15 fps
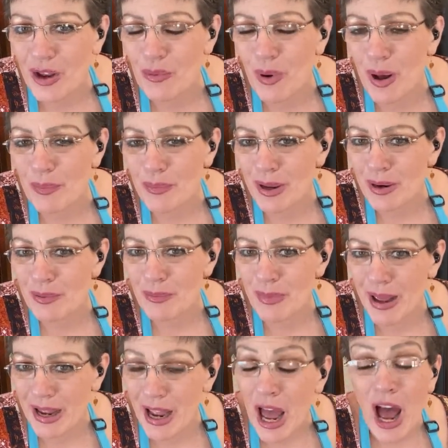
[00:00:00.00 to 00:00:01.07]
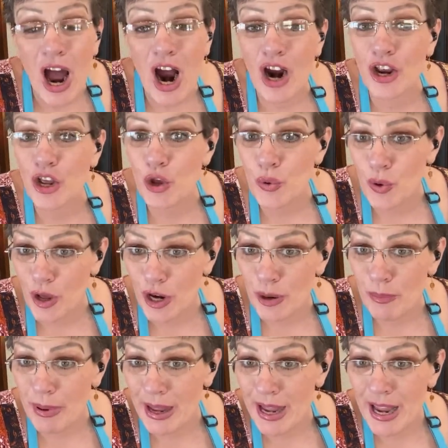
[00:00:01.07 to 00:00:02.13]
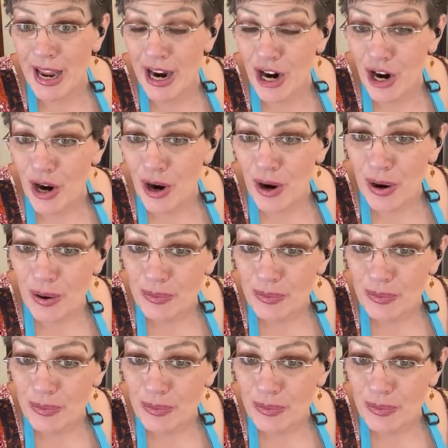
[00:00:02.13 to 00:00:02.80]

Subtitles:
you want me to make are you going to be here?